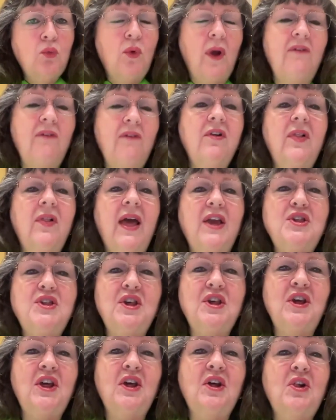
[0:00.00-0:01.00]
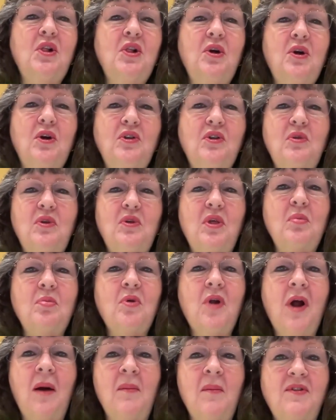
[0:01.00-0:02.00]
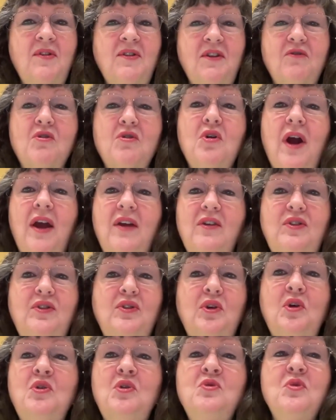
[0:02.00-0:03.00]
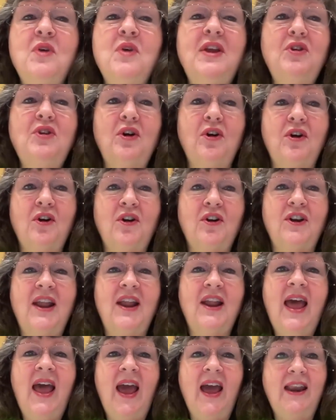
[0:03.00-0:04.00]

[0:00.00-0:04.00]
Revelation concludes with the promise of Christ's soon return.